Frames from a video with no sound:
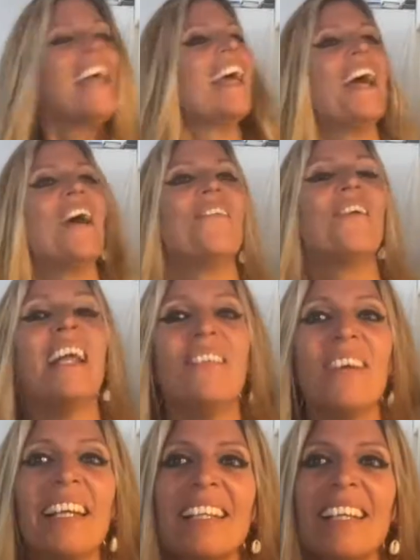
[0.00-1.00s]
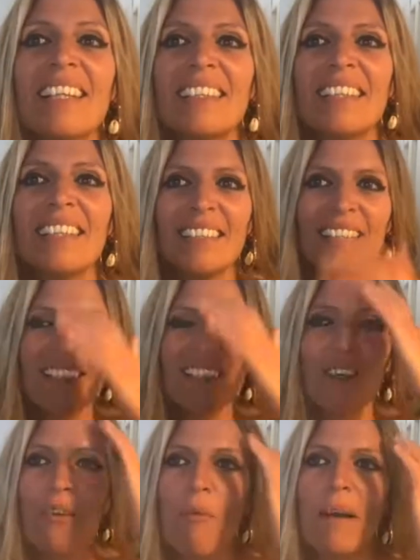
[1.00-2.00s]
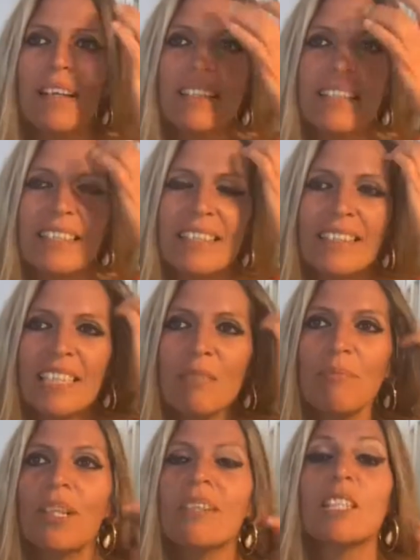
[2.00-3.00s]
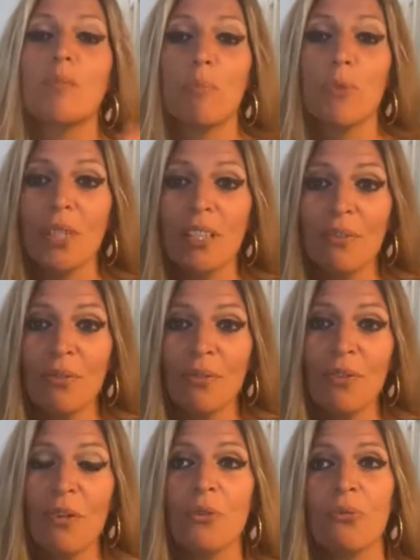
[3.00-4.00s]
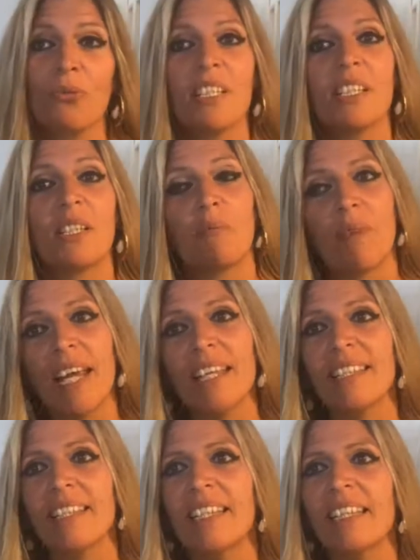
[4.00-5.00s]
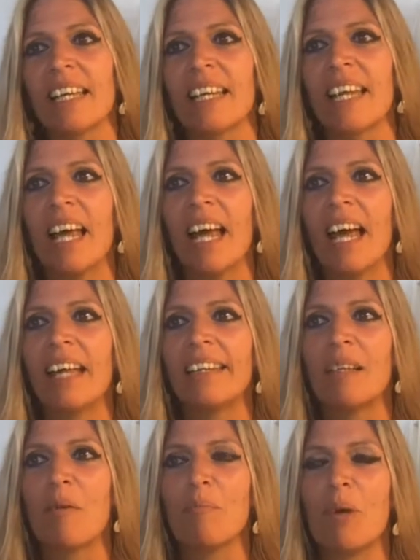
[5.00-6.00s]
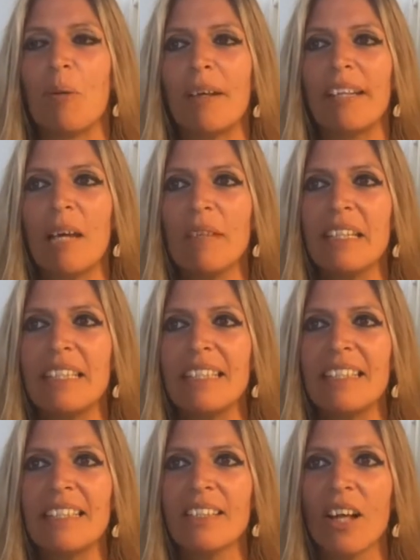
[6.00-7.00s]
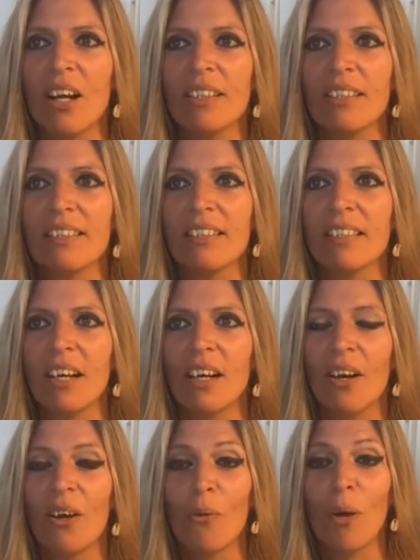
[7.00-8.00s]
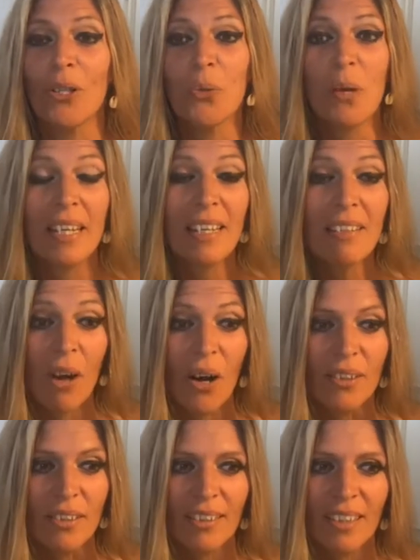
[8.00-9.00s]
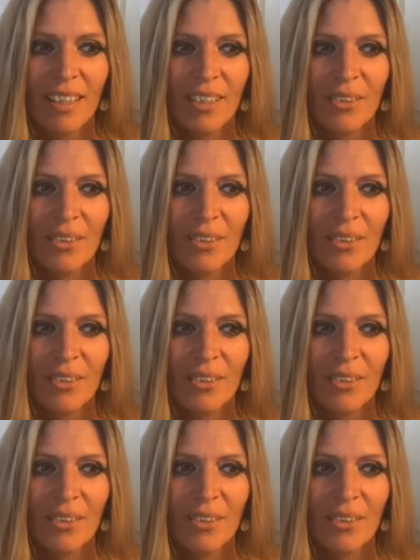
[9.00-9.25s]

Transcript: well, it's a romantic city because it's beautiful. The food is amazing, but I mean, this is not what you live on. You